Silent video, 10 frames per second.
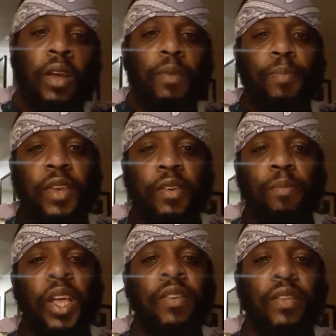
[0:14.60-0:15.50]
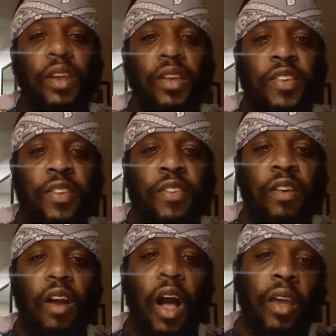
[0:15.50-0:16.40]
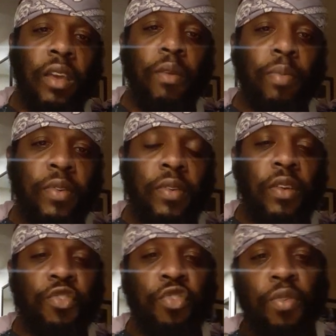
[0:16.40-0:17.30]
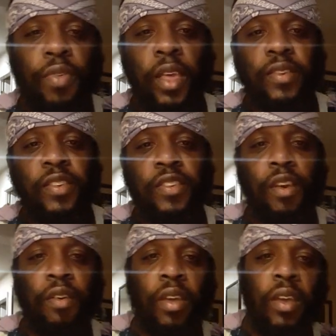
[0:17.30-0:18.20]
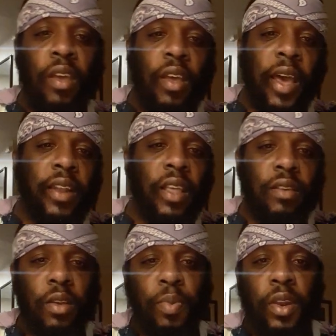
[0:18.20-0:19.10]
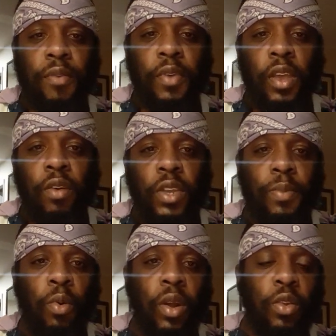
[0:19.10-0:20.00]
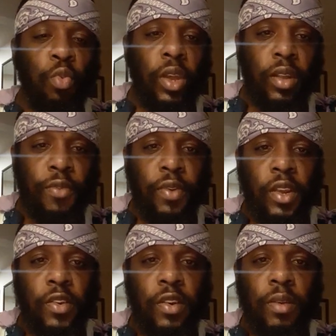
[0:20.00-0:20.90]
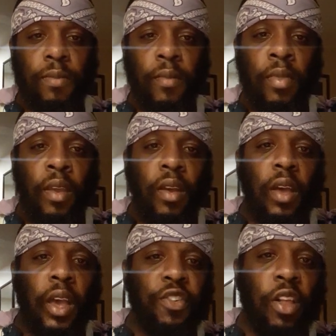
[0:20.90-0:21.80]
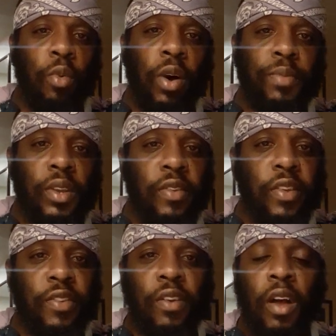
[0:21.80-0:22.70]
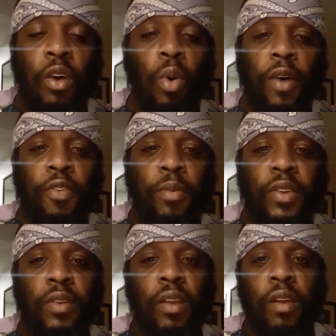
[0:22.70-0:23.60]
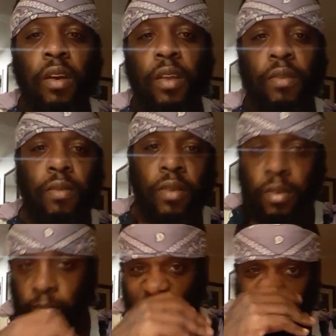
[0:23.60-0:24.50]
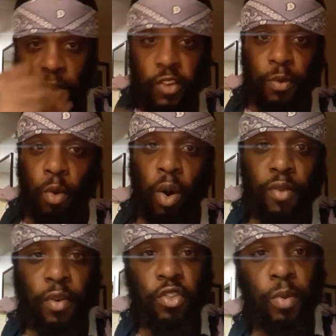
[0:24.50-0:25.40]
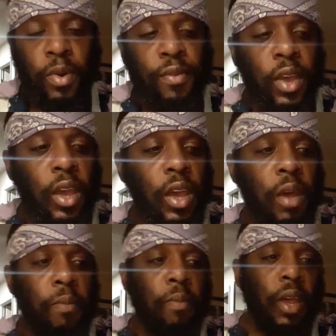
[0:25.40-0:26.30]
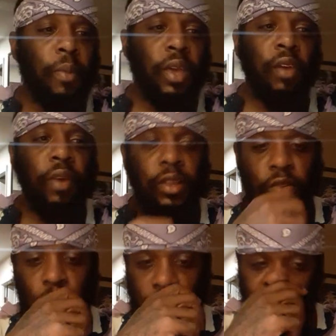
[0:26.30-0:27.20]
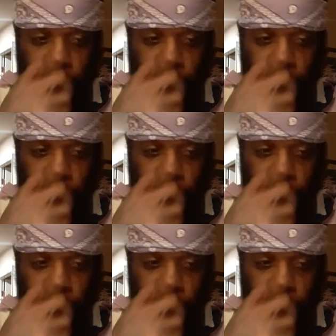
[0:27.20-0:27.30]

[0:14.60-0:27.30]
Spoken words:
Peace and blessing to the sincere Akim pushing his truth and sincerity and diligently putting the videos up throughout the week to feed the sheep. And shalom to the sincere Aquafium listening and learning. It's McQuad from the Trumpet VA camp, and I'm going to get right into it.